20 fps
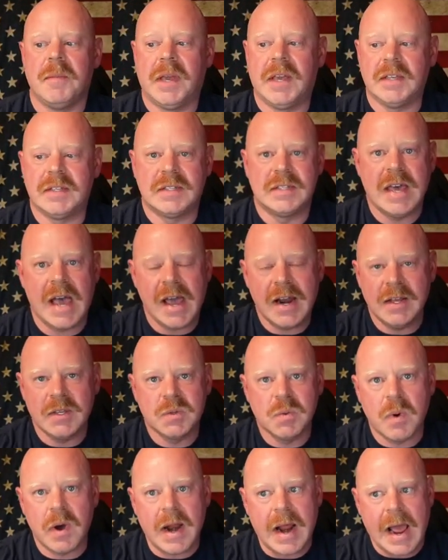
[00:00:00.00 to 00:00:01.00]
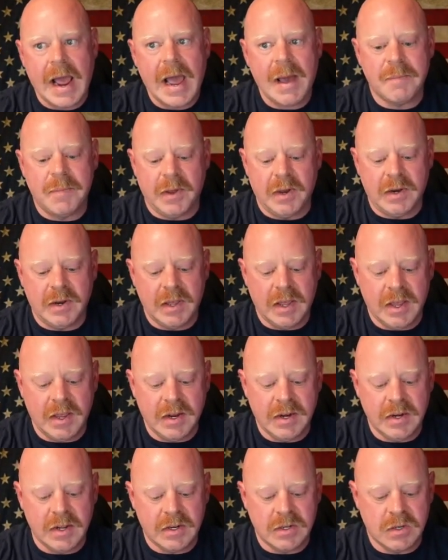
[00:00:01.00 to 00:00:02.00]
Because that is what happened
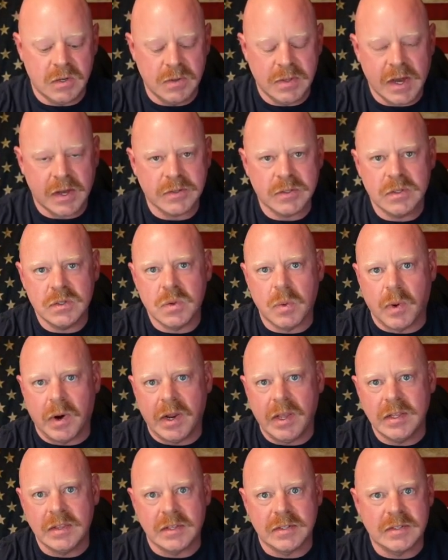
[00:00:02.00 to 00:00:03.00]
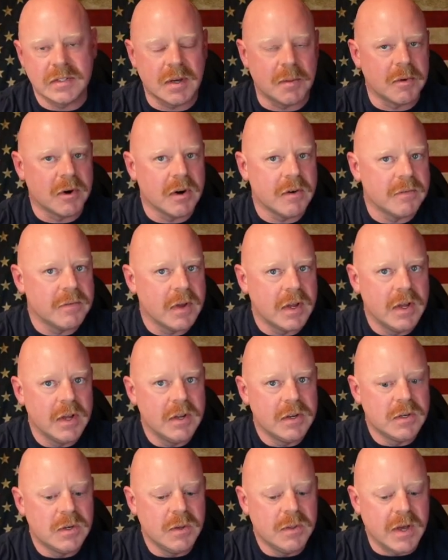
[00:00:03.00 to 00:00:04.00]
in 2020, in the summer of
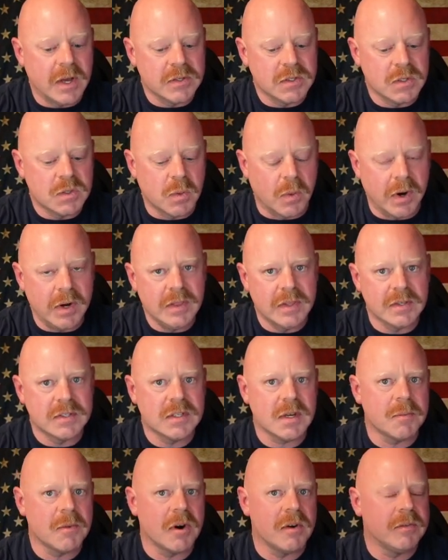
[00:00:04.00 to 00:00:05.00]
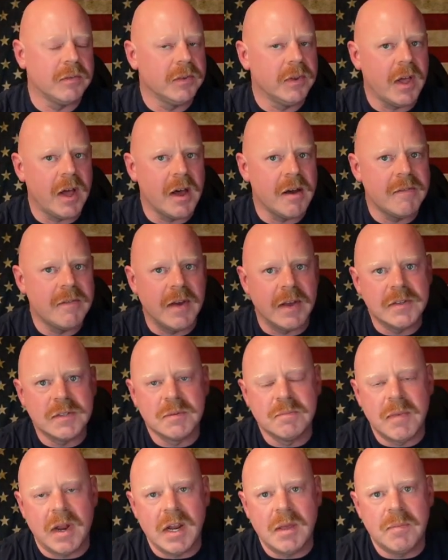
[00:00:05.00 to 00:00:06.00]
2020, the summer of love,
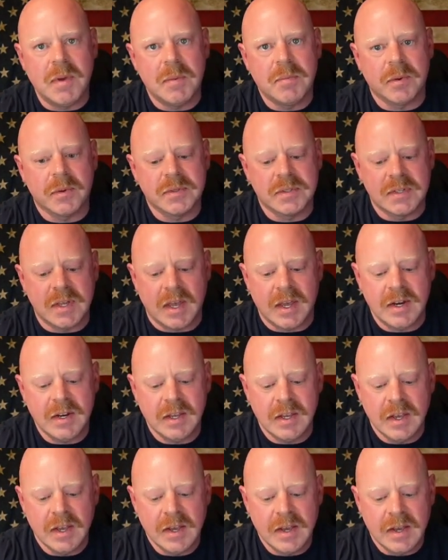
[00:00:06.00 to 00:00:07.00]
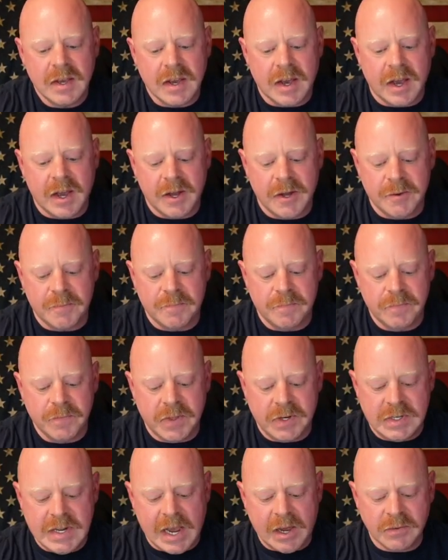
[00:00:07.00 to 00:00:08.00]
as many people said.
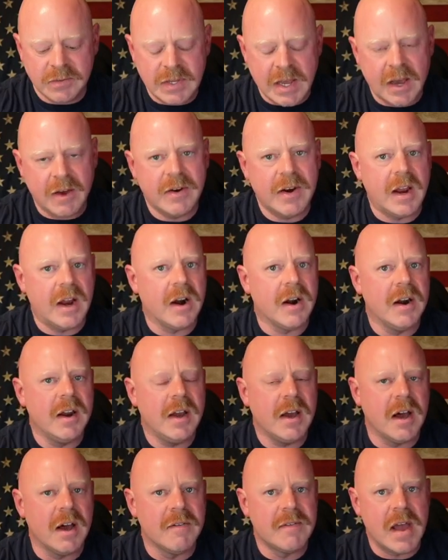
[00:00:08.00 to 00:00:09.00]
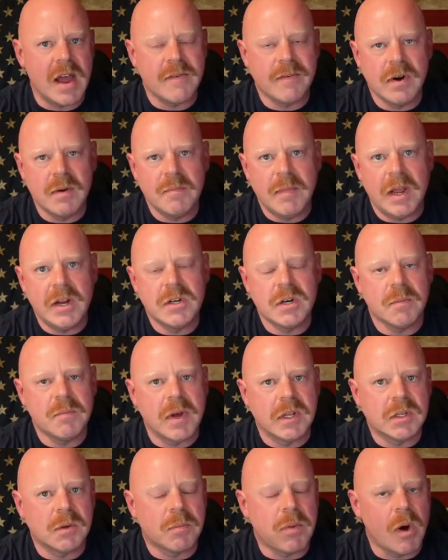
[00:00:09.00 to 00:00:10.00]
The downtown area of every major
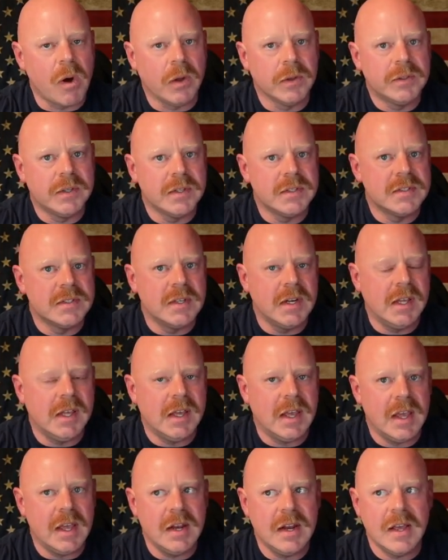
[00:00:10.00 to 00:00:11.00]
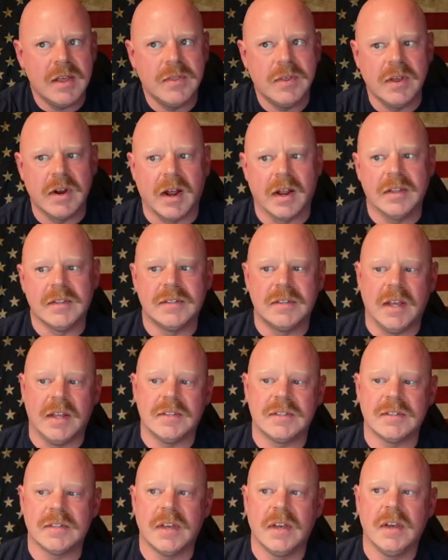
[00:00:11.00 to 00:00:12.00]
metropolitan city in the United
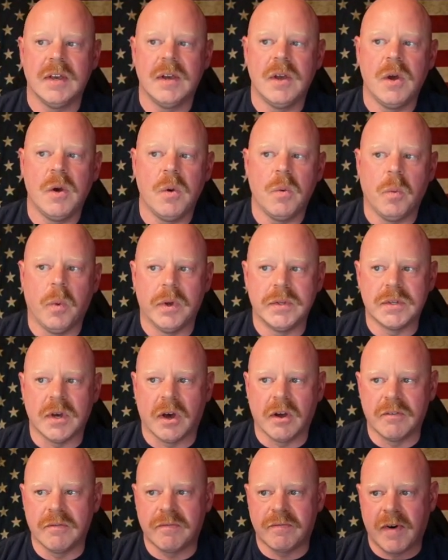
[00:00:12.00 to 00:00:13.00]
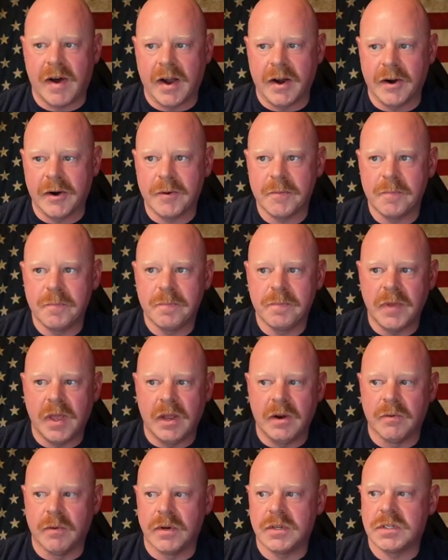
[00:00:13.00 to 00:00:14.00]
States was on fire.
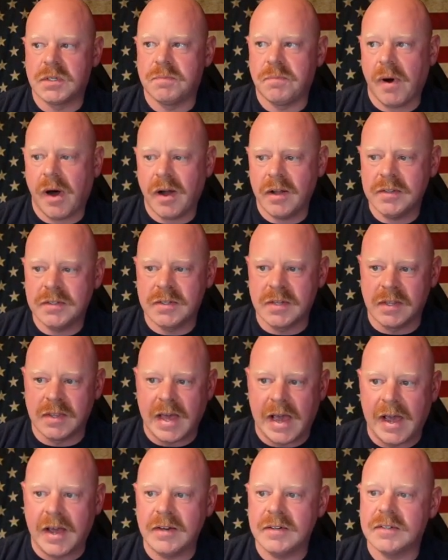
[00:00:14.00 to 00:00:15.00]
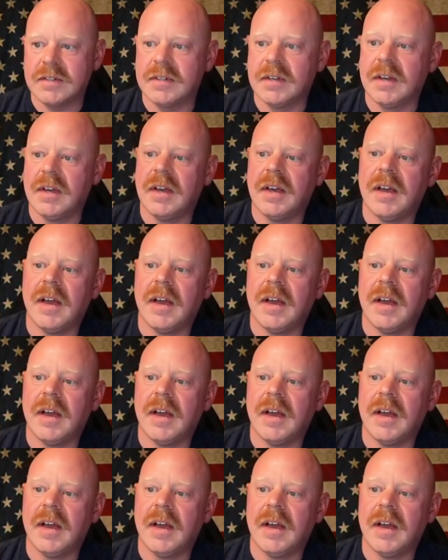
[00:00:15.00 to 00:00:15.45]
In response to that,